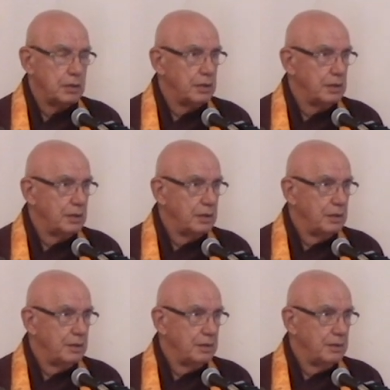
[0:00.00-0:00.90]

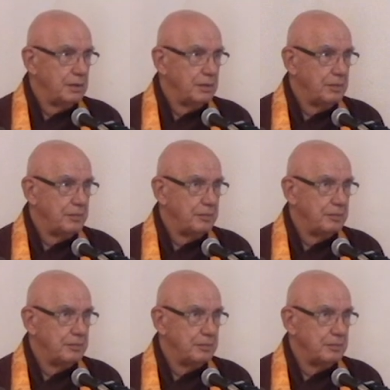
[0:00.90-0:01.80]
[no speech]